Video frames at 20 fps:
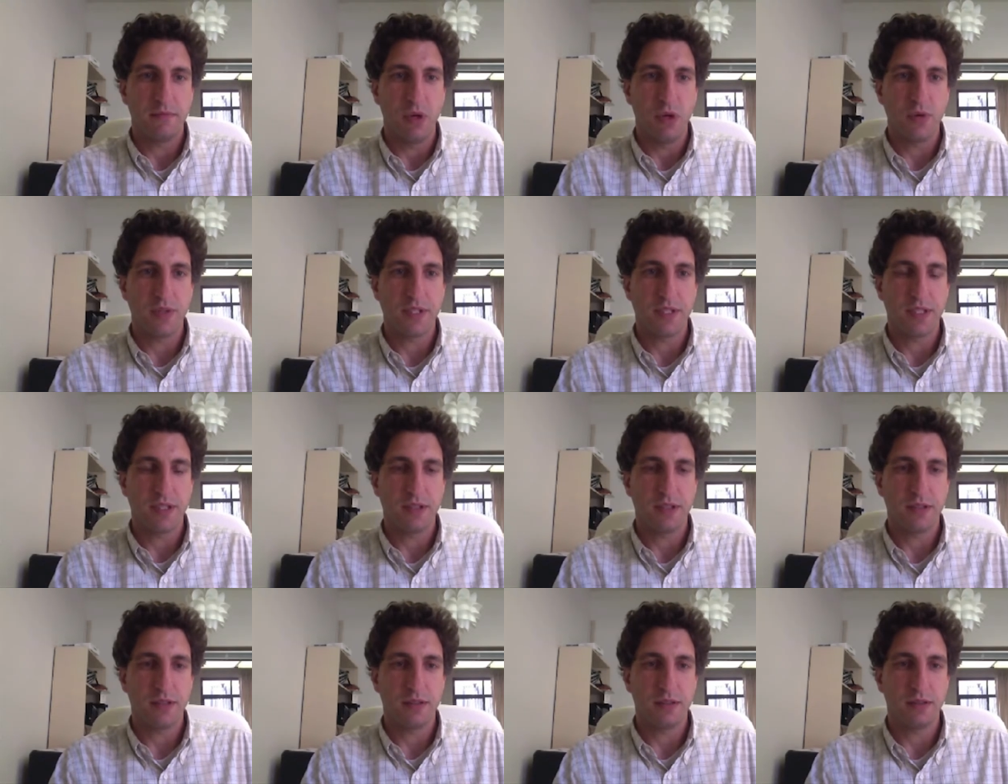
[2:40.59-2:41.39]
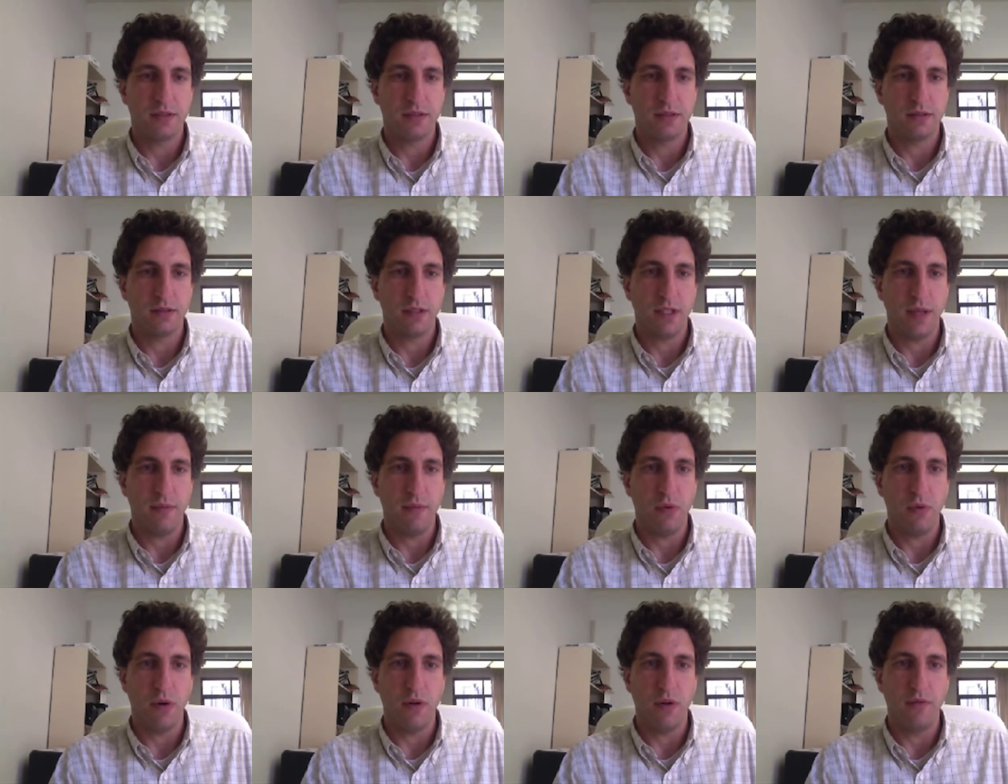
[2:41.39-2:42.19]
most
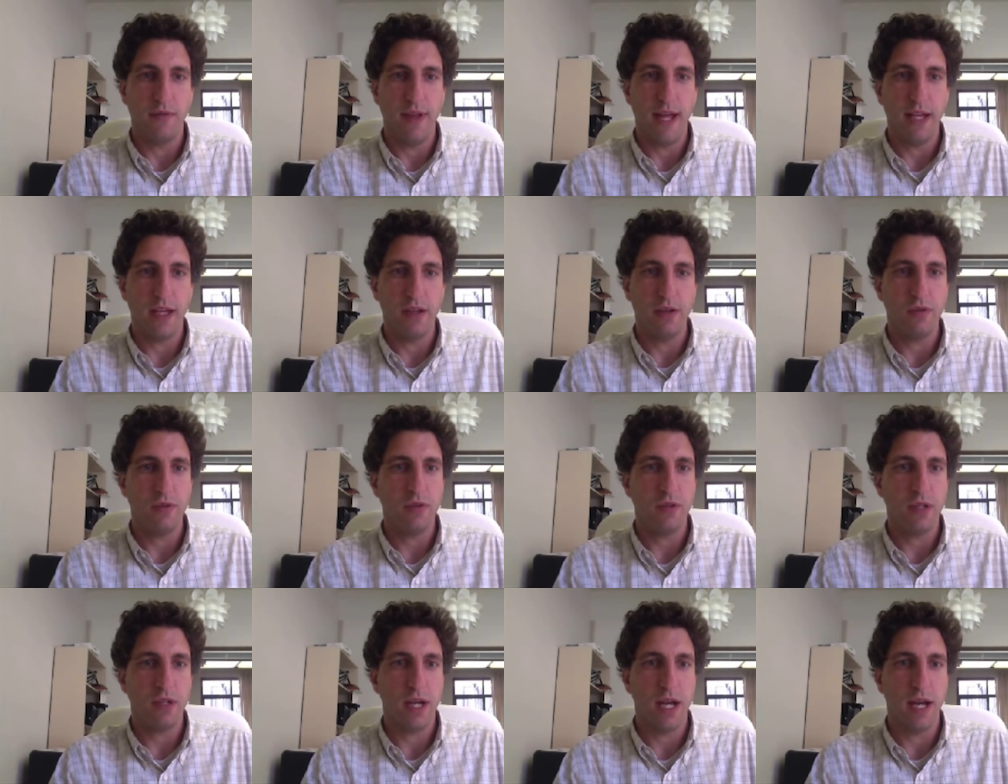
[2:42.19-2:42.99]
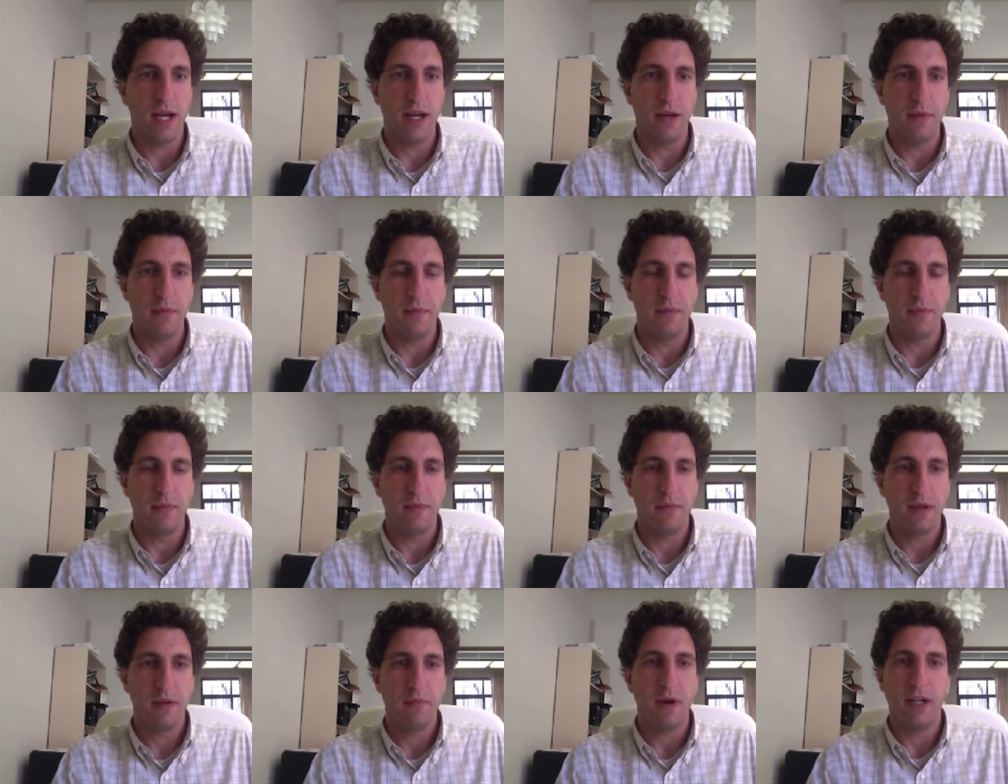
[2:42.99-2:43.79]
important value,
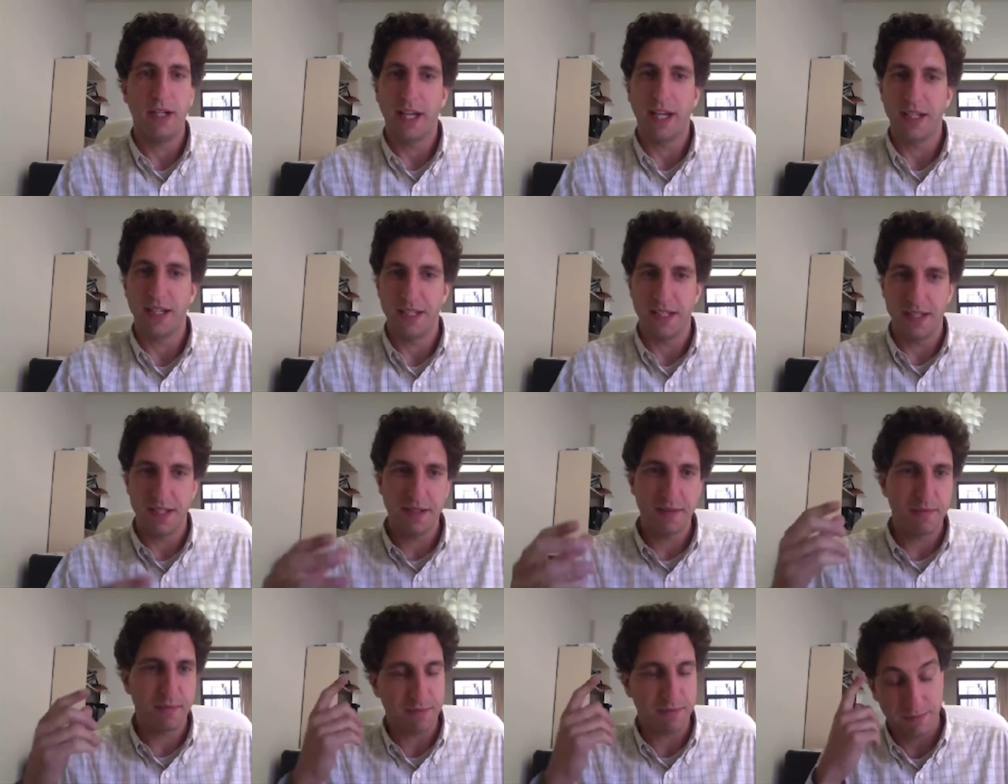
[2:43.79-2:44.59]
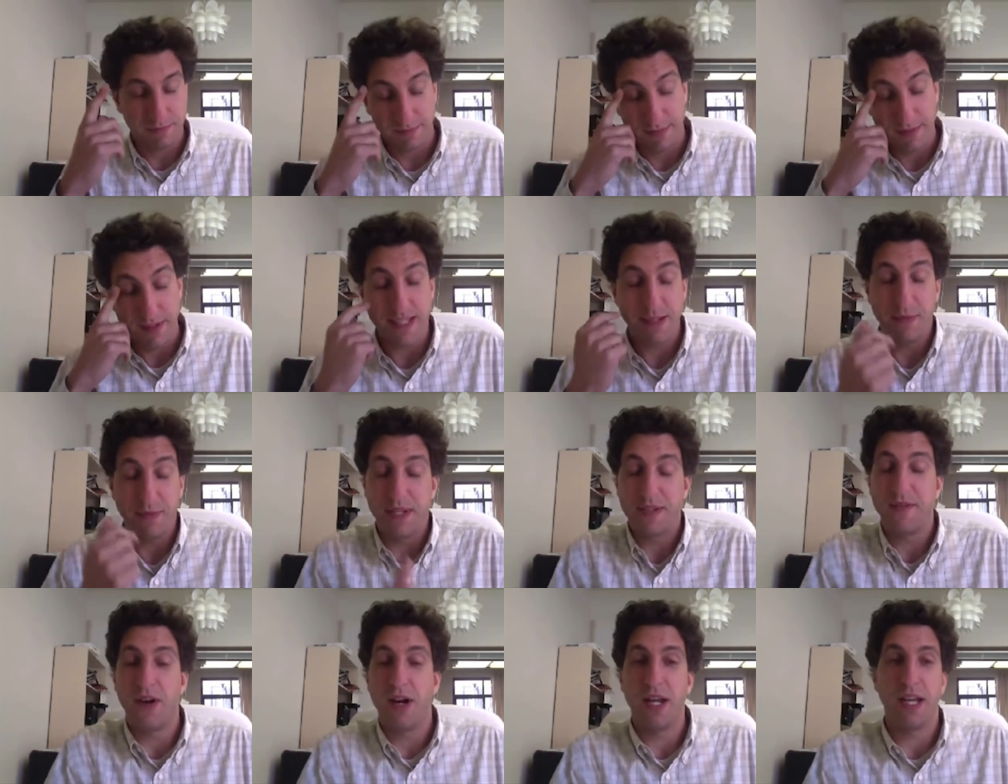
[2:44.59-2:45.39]
partly because it's in some
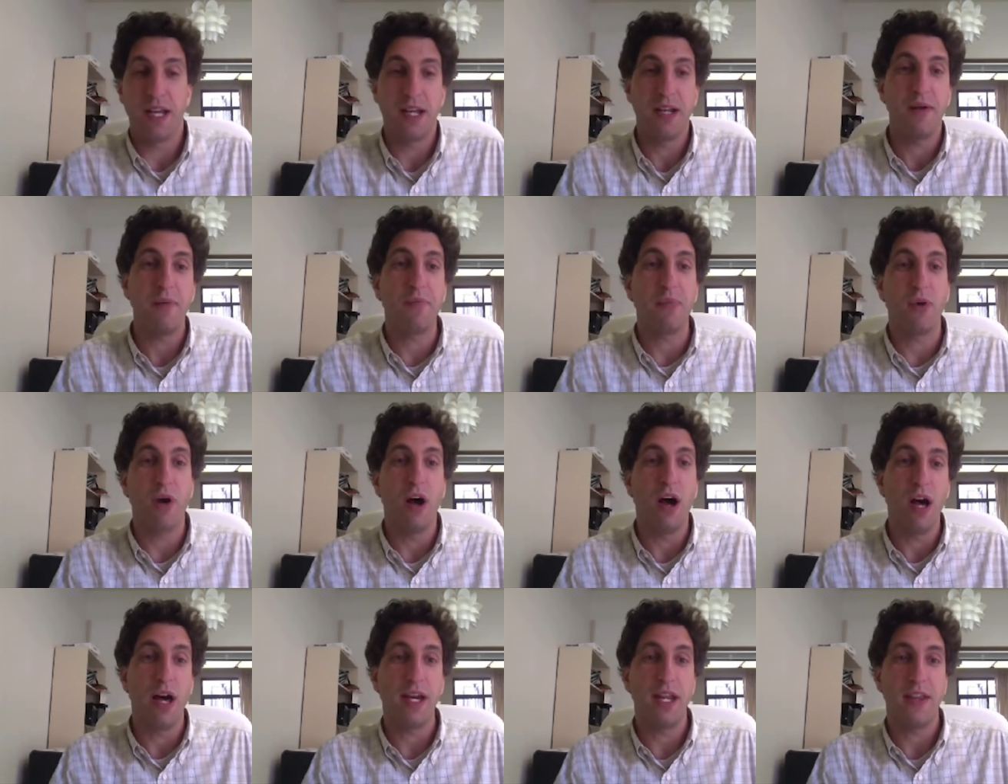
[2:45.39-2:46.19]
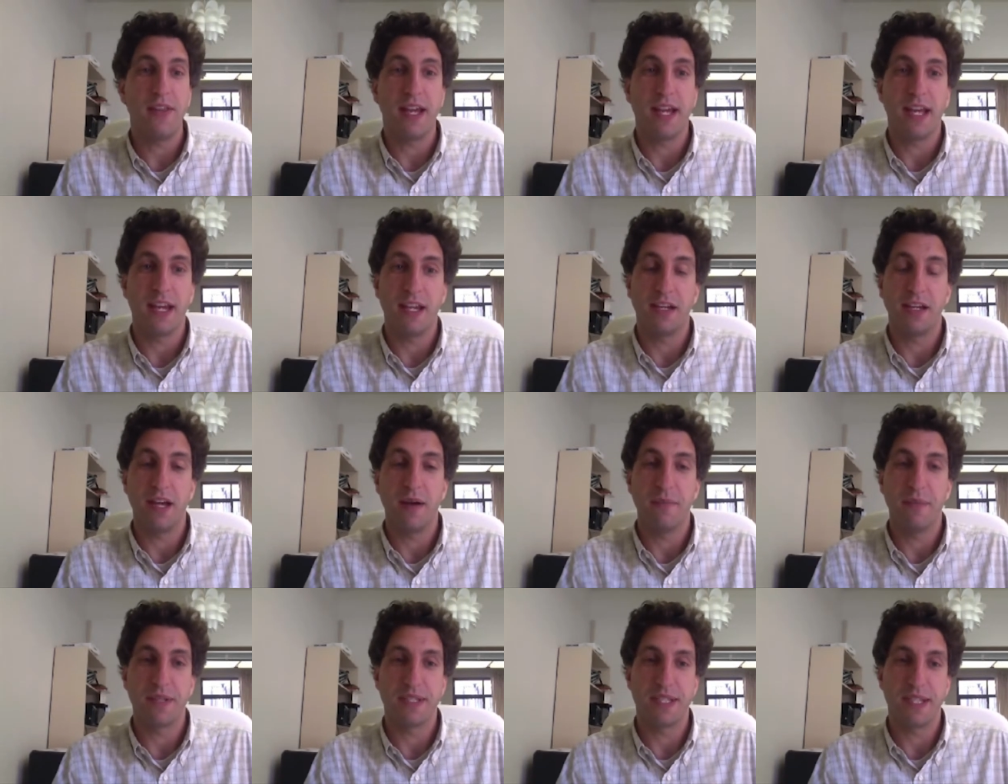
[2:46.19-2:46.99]
ways very broad. I think it
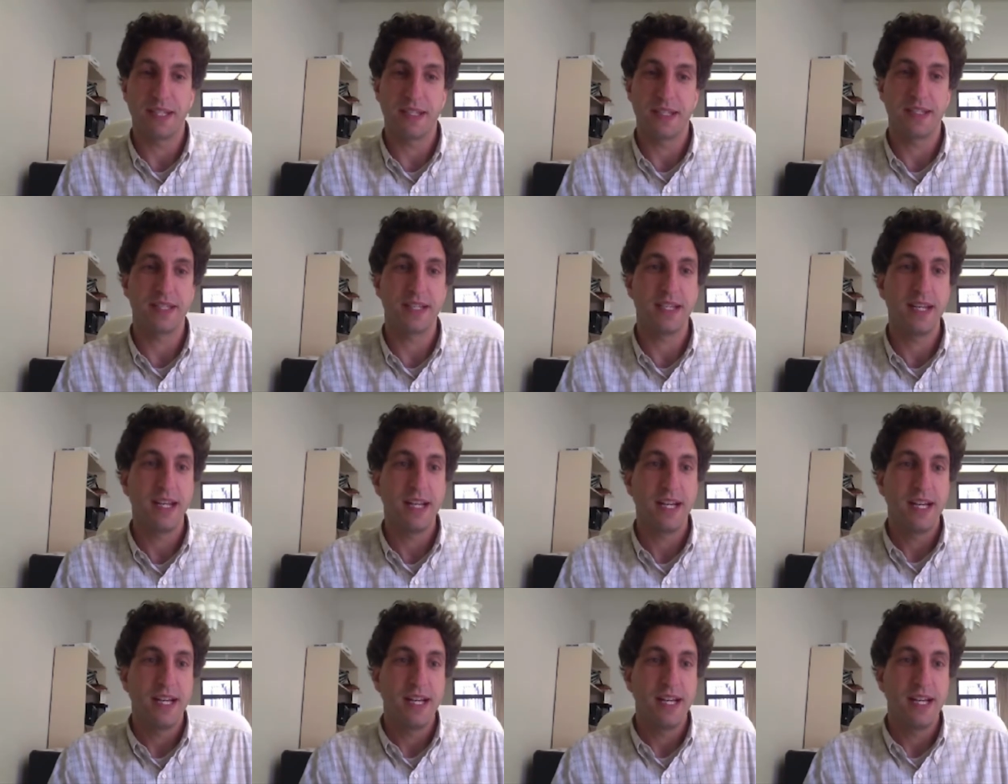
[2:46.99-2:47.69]
encompasses